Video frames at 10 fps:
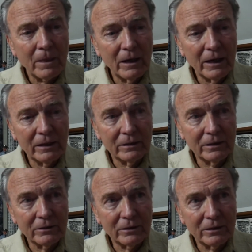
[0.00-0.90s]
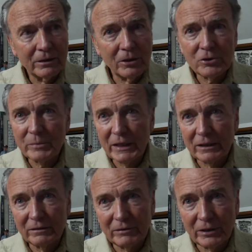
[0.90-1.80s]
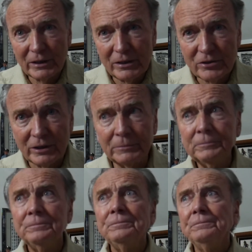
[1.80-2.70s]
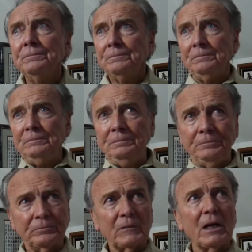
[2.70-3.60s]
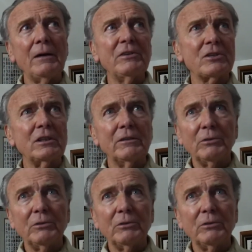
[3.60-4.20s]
and those made it very easy. Obviously, if we're